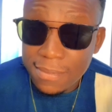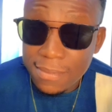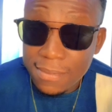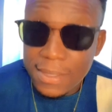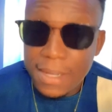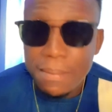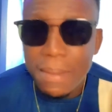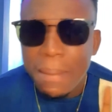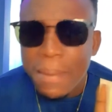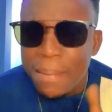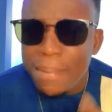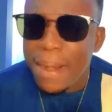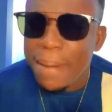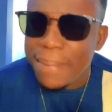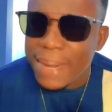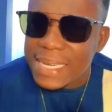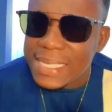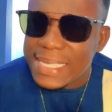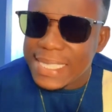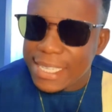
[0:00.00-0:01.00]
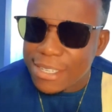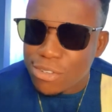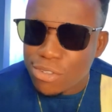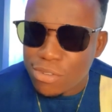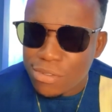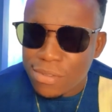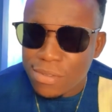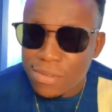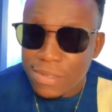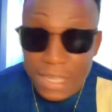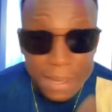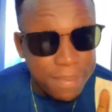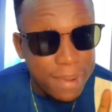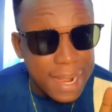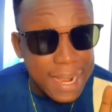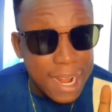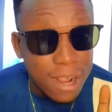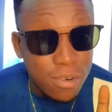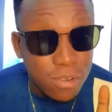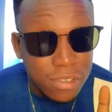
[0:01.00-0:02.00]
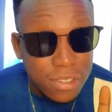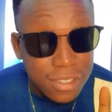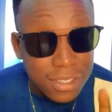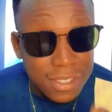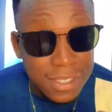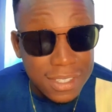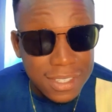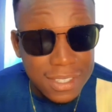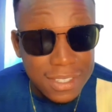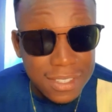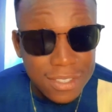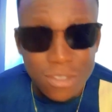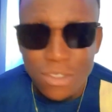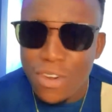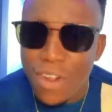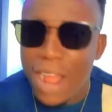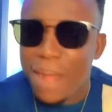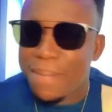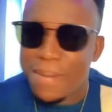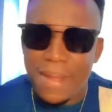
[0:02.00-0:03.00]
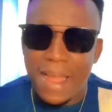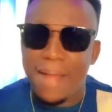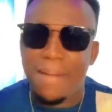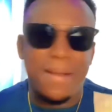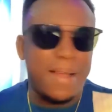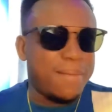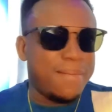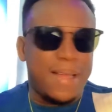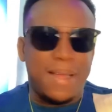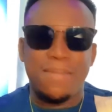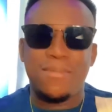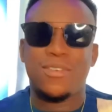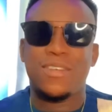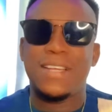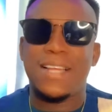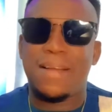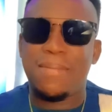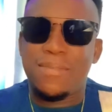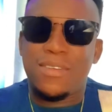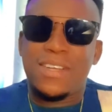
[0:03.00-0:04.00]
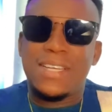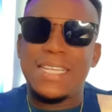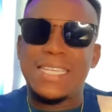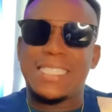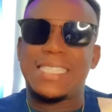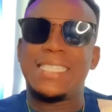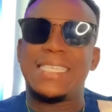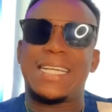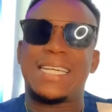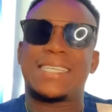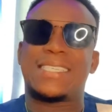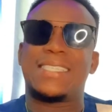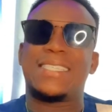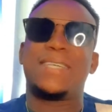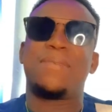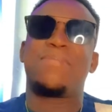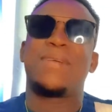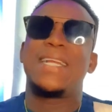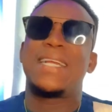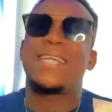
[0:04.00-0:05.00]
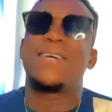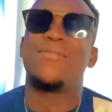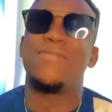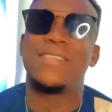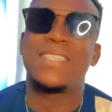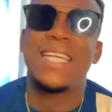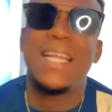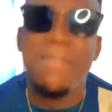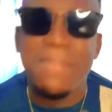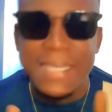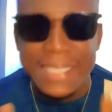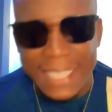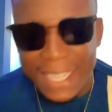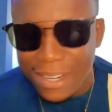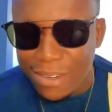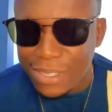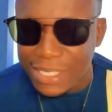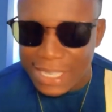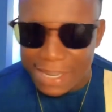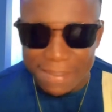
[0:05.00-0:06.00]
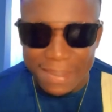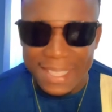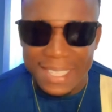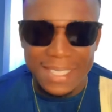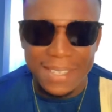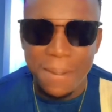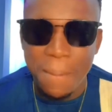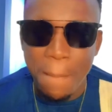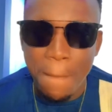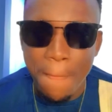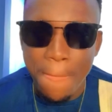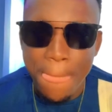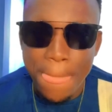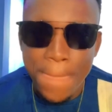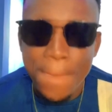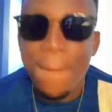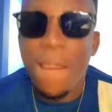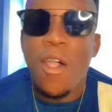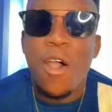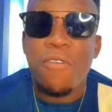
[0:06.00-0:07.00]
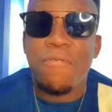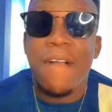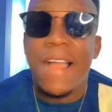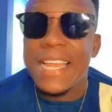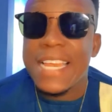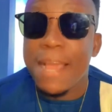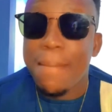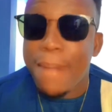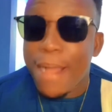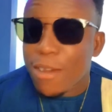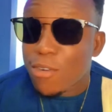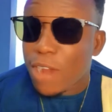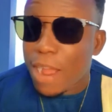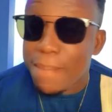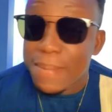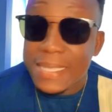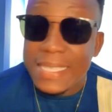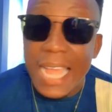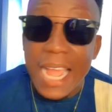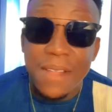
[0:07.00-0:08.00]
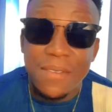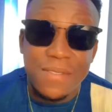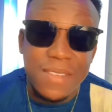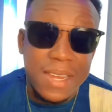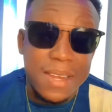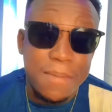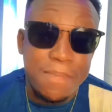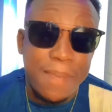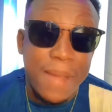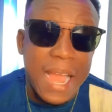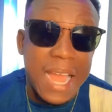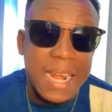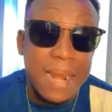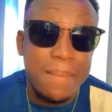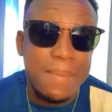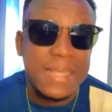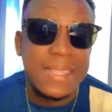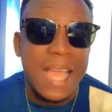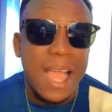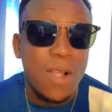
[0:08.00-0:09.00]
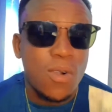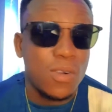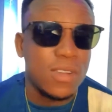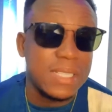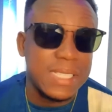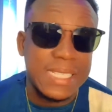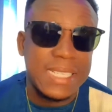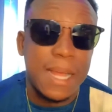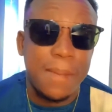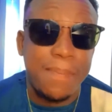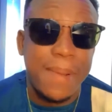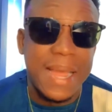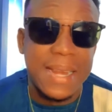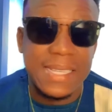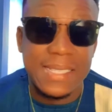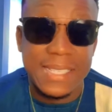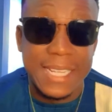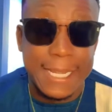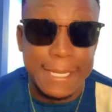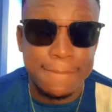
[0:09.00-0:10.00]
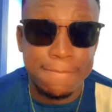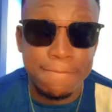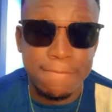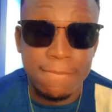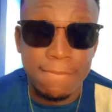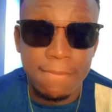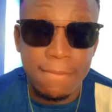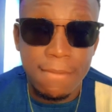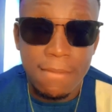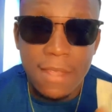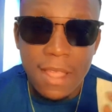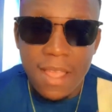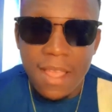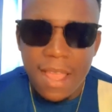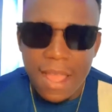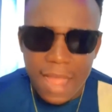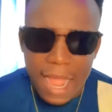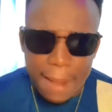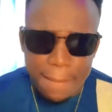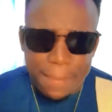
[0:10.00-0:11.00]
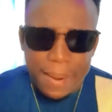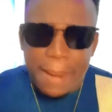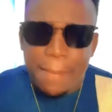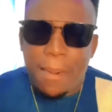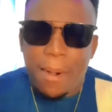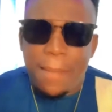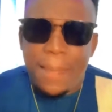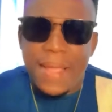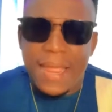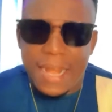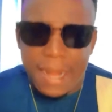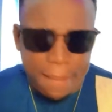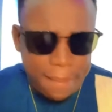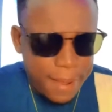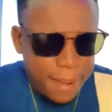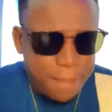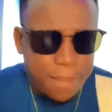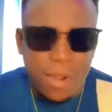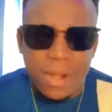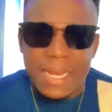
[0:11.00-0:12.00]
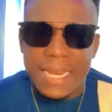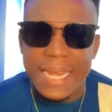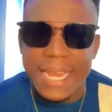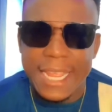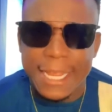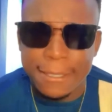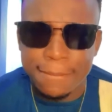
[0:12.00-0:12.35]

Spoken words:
Mami mra mrante anoso the brotherhood. You know I'm your nation anchor, the brotherhood. Let me tell you something. Of idea back kwa meta dwene pa na meta consider pa ni say abrabo ben na me born ne.